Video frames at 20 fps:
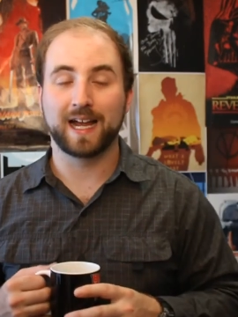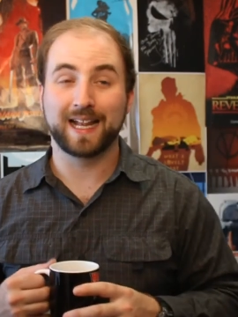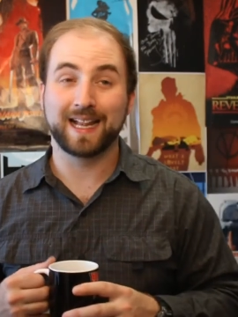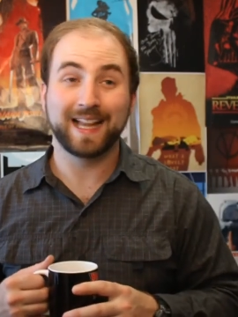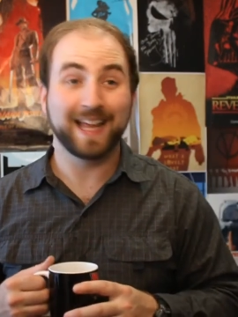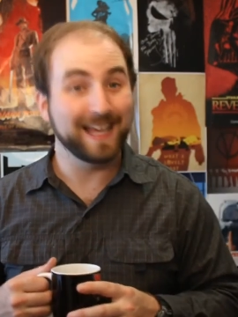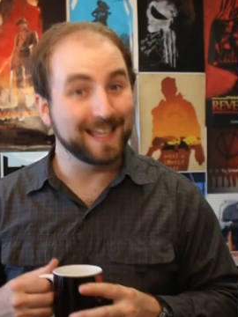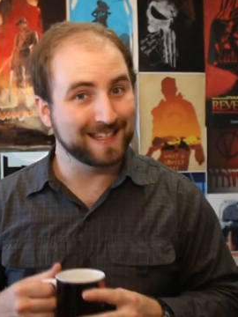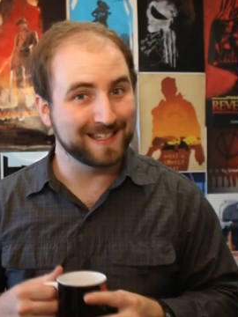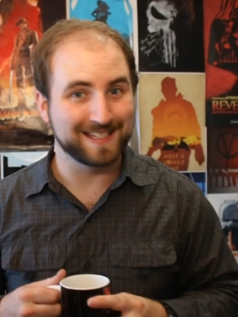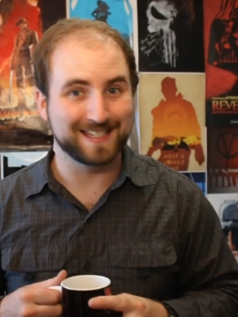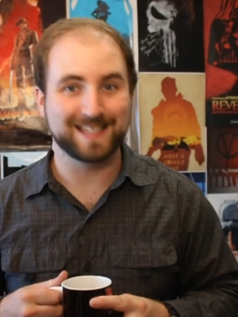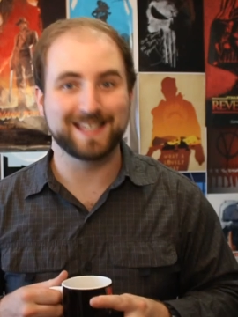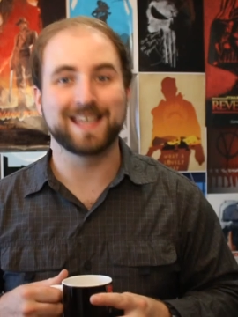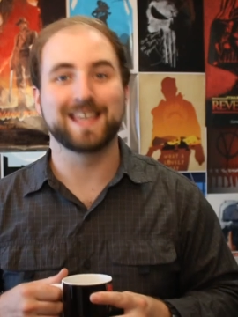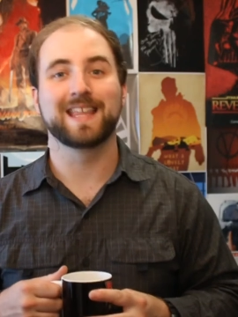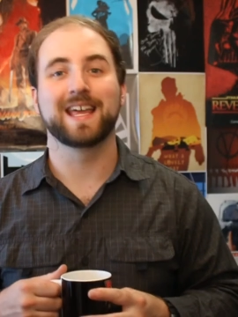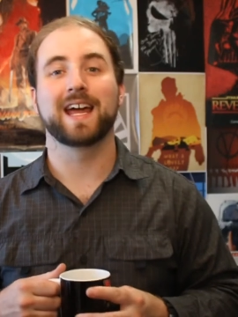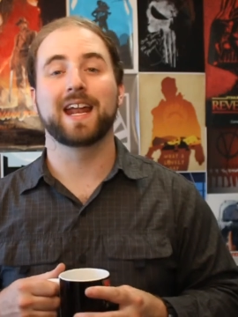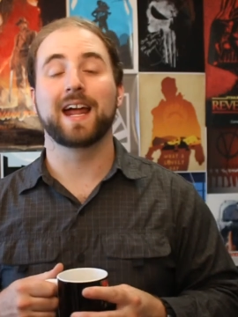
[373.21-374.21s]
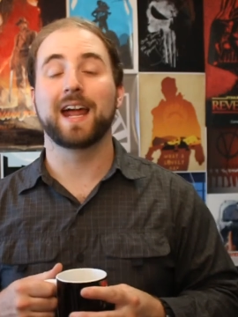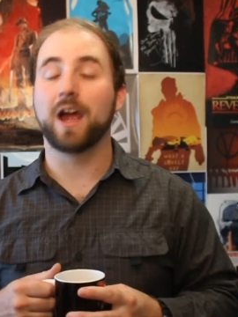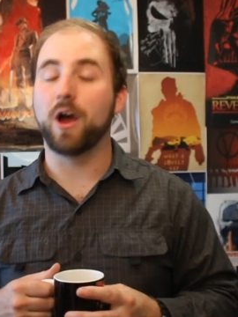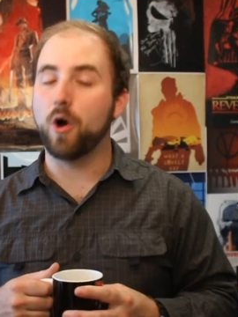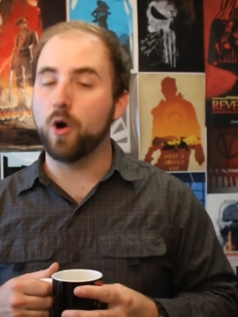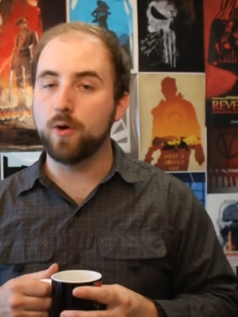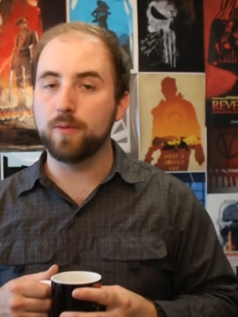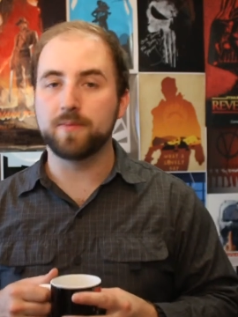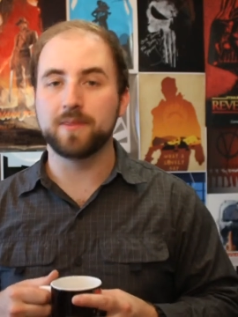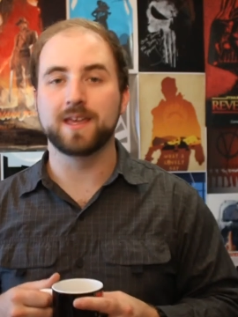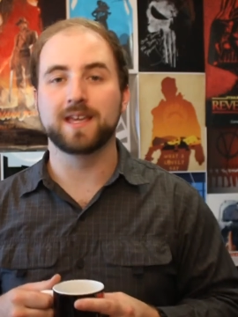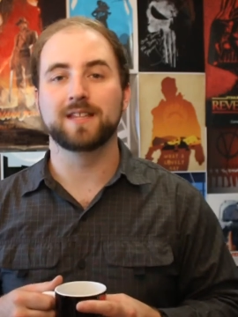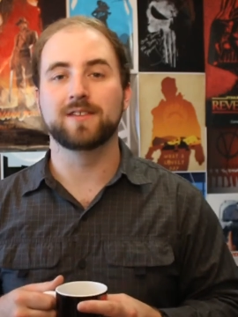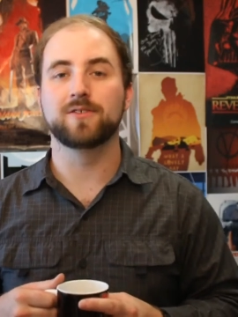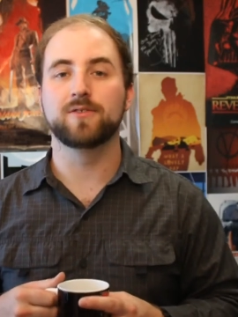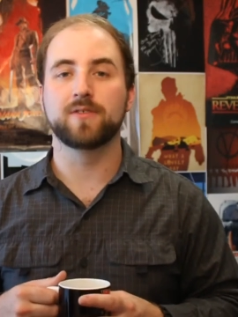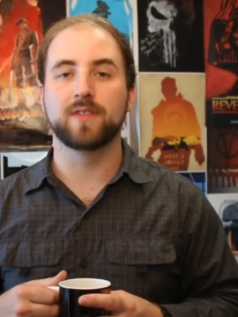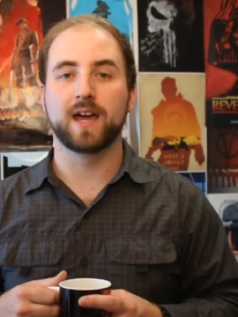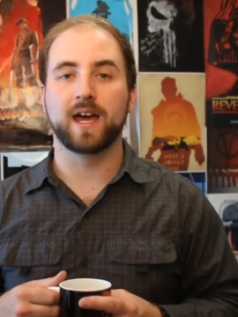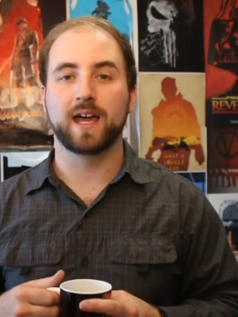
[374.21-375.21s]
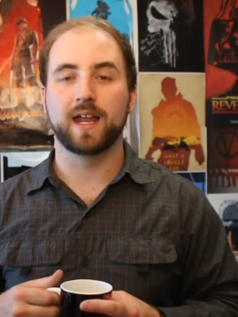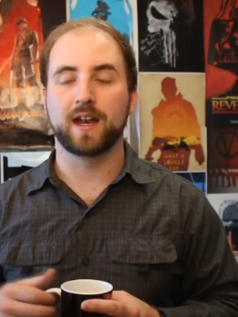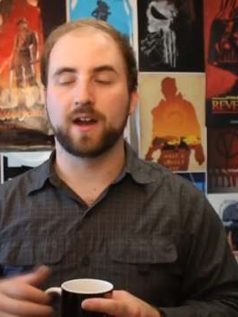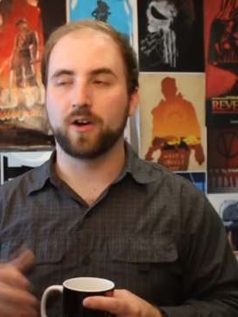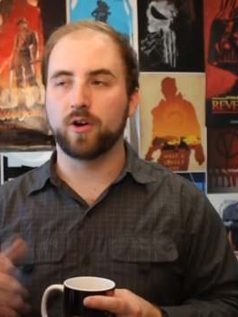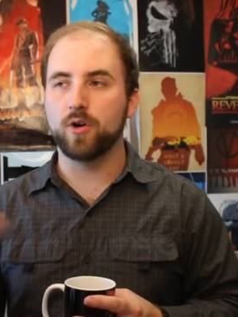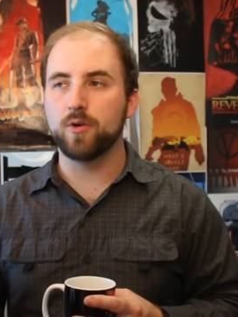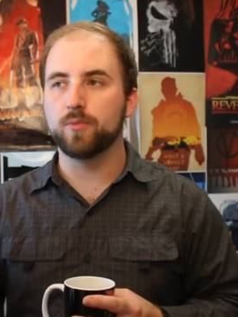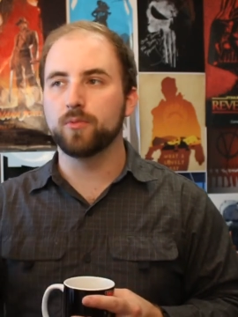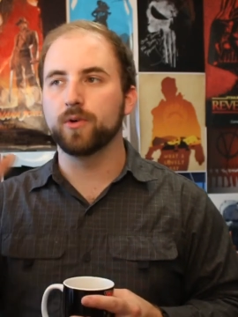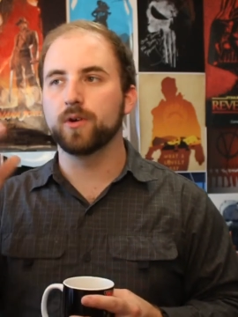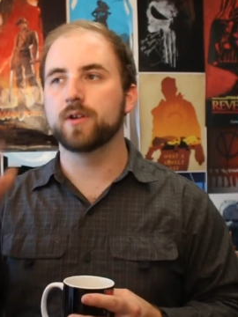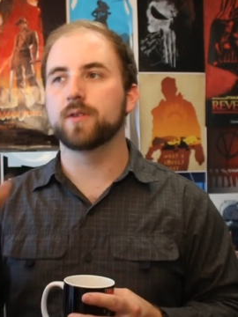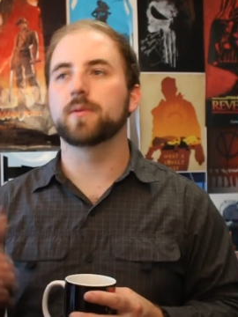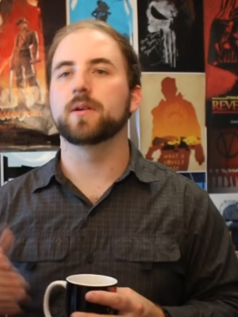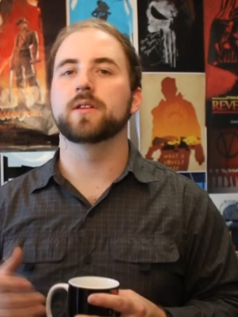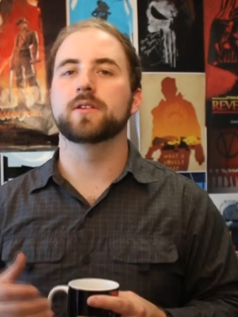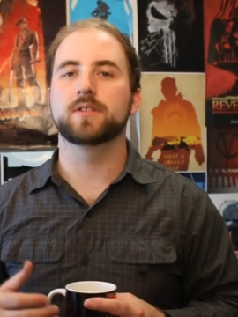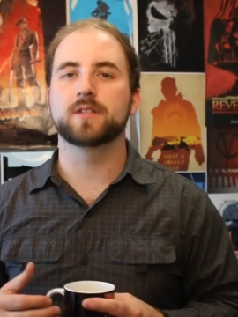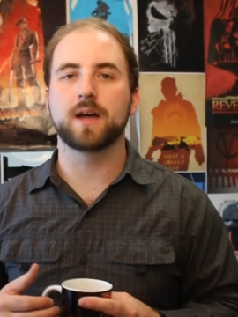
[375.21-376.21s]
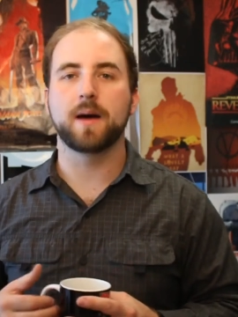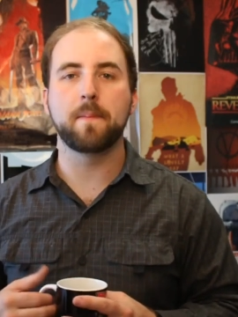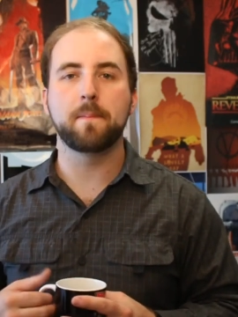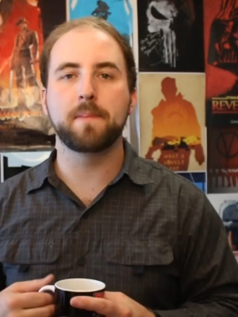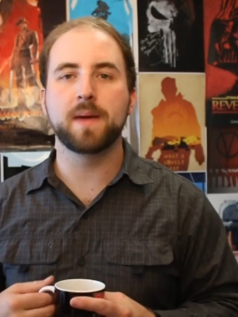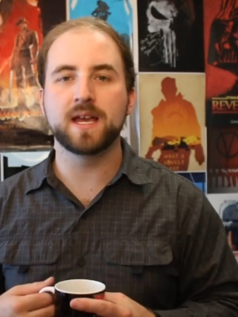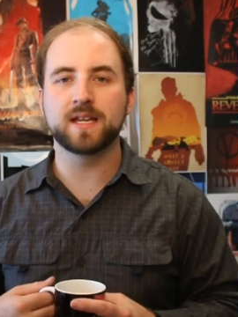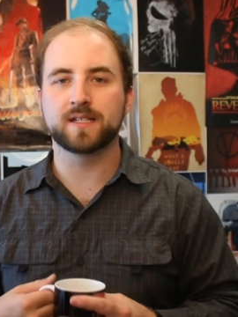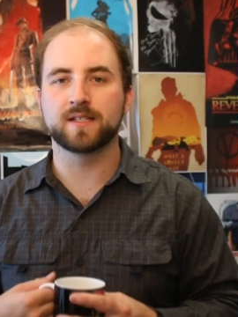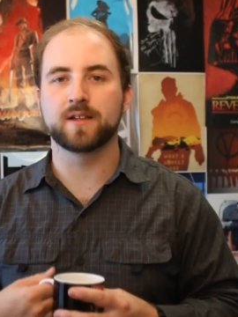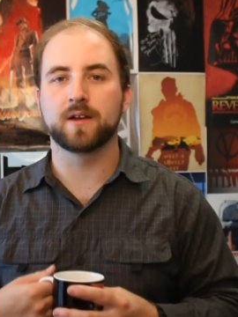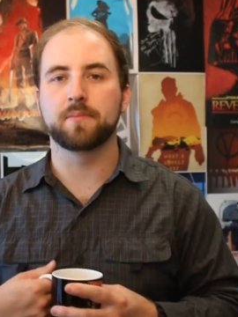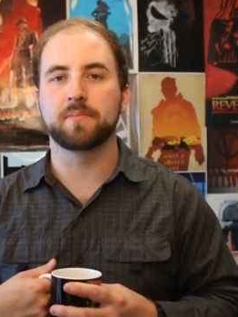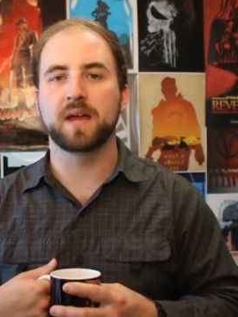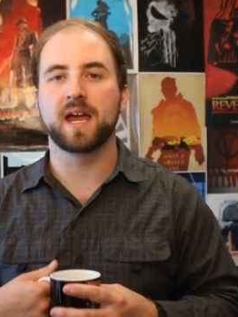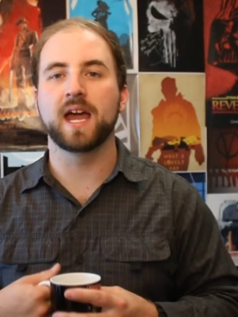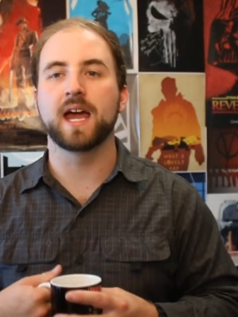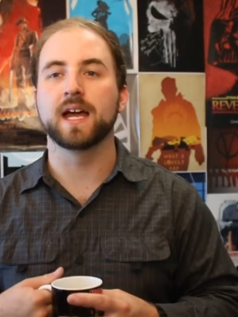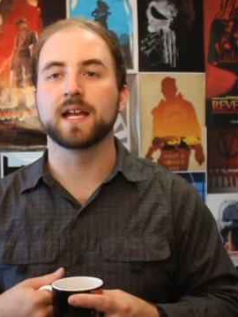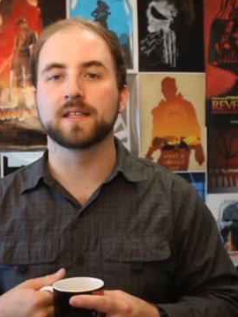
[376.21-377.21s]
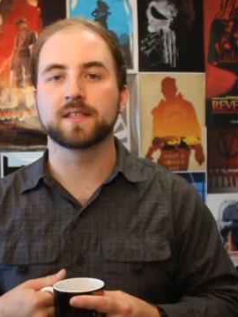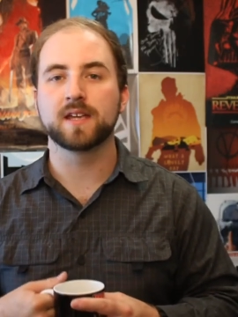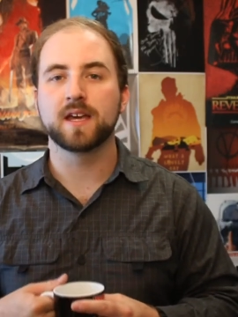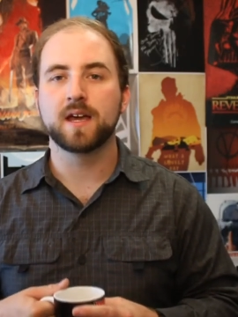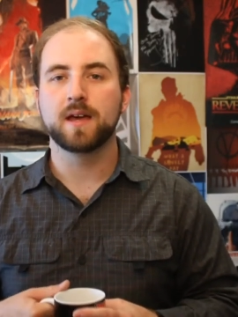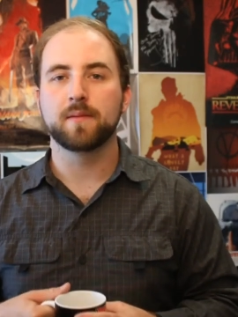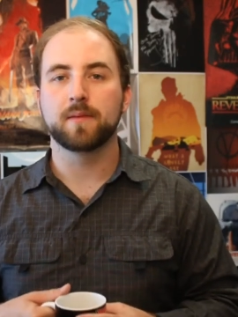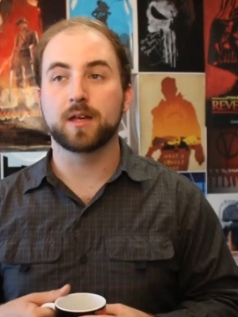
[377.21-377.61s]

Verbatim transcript: I'd like to see that. I hope they do that. And I hope Warner Brothers stop pissing their pants.